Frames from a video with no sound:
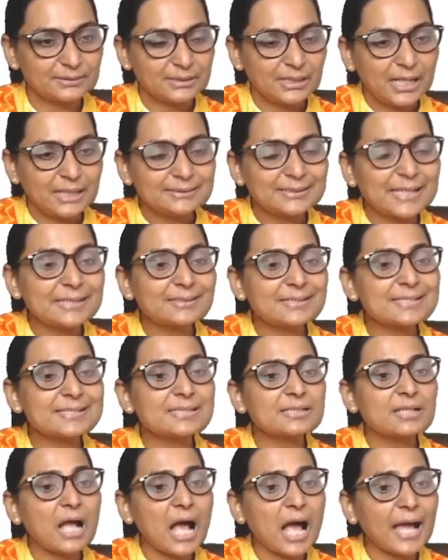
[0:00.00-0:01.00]
That
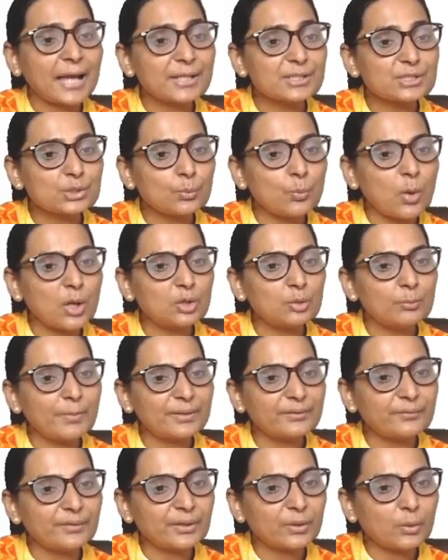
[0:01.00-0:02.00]
is,
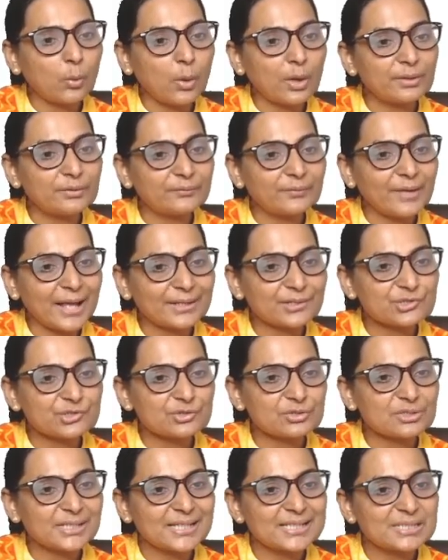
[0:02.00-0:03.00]
isovolumetric
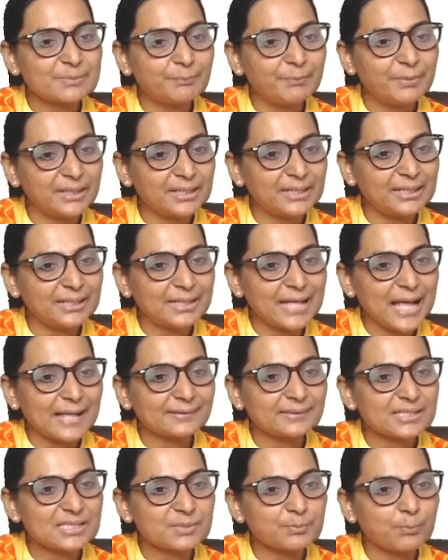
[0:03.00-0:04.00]
contraction is beginning
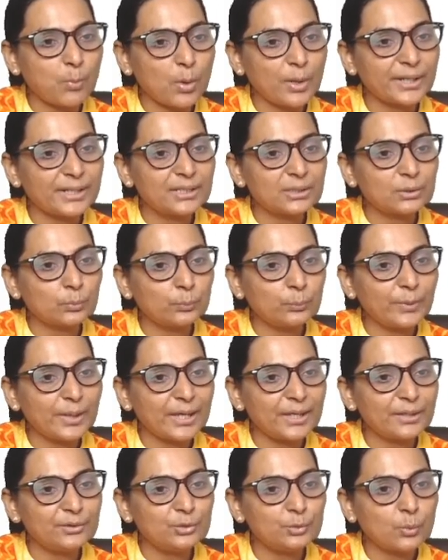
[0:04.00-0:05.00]
at this point
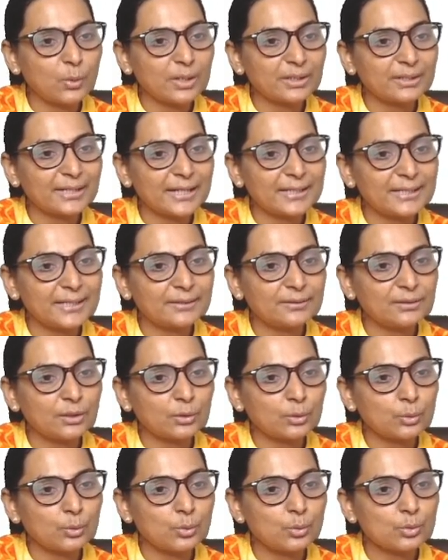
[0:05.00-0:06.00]
where you are getting the
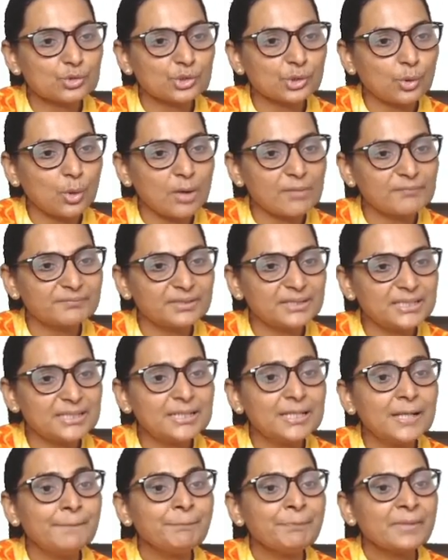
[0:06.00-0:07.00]
closure of
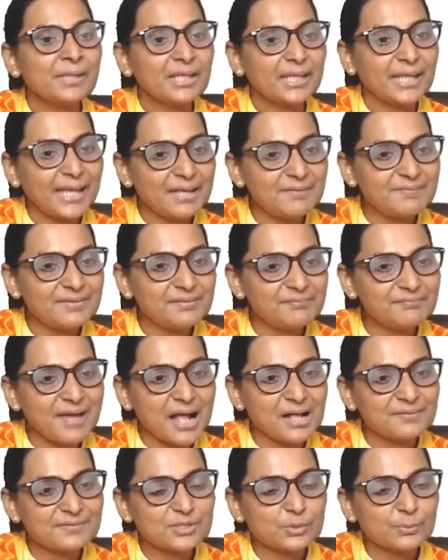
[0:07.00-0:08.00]
the AV
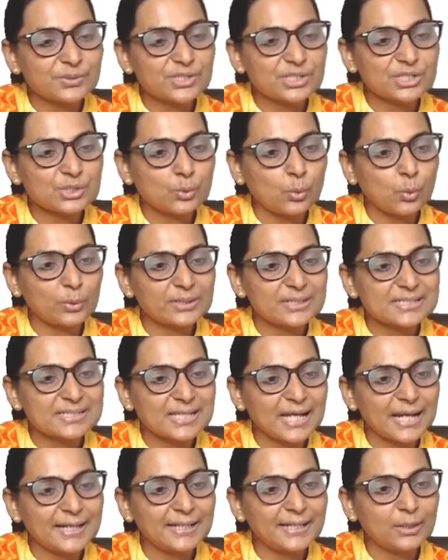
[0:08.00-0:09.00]
valves, which is
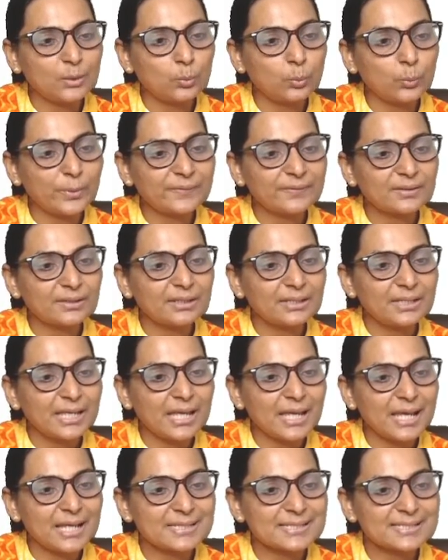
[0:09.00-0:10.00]
coinciding with
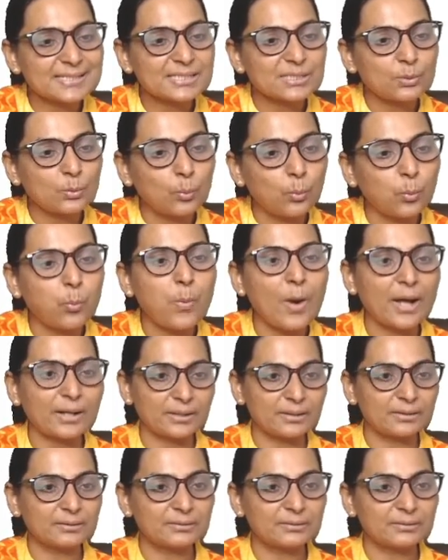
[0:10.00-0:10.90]
S1.